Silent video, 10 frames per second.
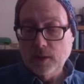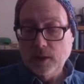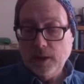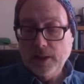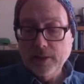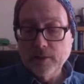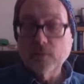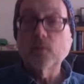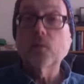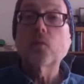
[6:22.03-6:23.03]
I
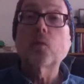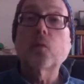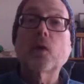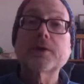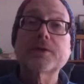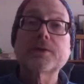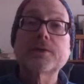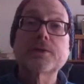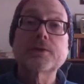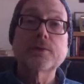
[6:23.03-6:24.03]
wanted to
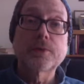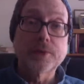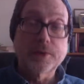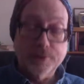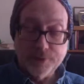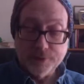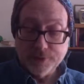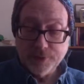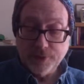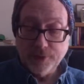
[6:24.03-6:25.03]
do this